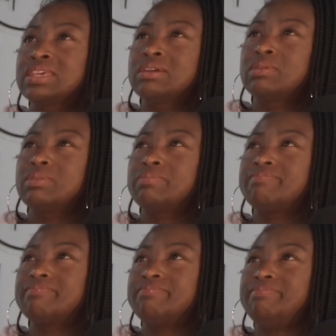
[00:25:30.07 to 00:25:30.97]
And what's the
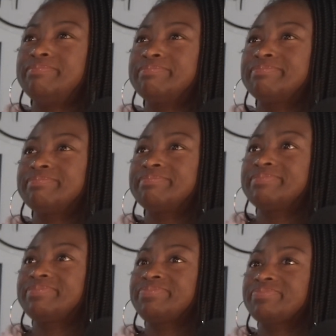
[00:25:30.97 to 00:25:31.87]
benefits?
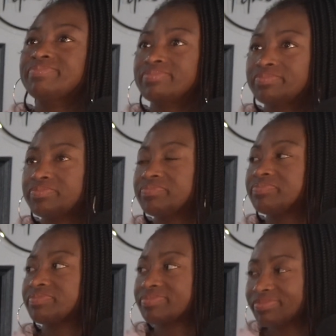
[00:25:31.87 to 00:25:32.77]
Outside, of course, getting
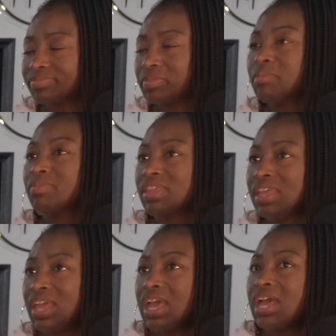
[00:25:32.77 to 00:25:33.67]
more sweat. But for
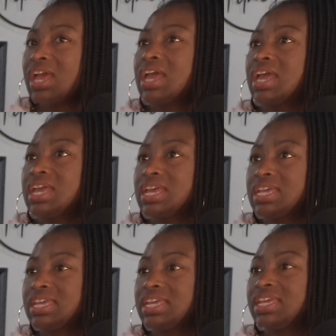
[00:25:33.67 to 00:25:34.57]
you as an instructor
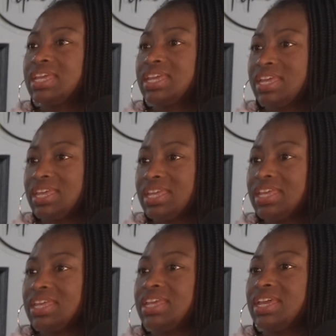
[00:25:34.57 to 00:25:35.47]
and a teacher,
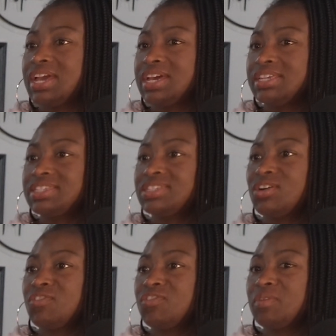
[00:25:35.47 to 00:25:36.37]
what's the benefits? Yes.
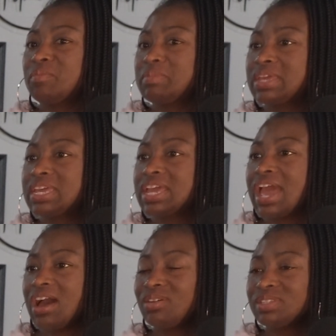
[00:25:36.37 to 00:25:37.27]
So for me,
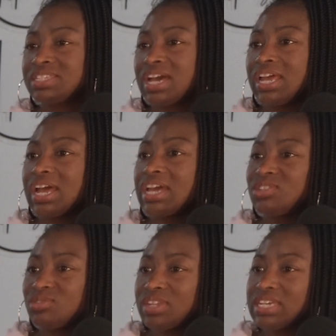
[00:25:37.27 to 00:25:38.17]
outside, I
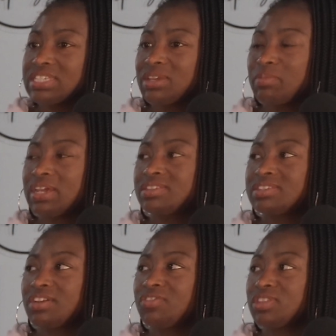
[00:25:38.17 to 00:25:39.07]
do like stepping
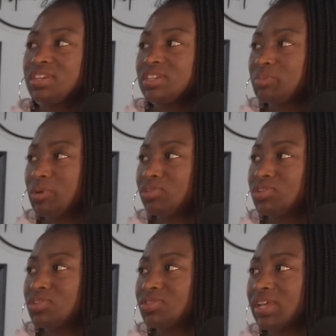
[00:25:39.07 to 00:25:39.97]
outside for the
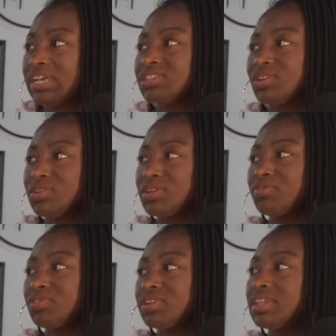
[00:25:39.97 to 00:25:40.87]
exposure. So I like to go to
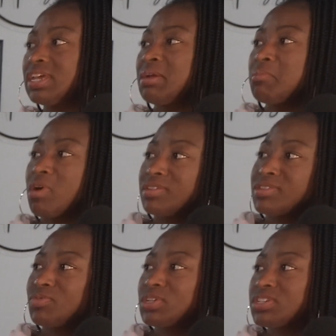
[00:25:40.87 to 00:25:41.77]
different
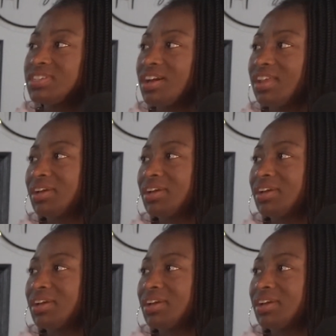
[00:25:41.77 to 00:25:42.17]
parts of Wichita.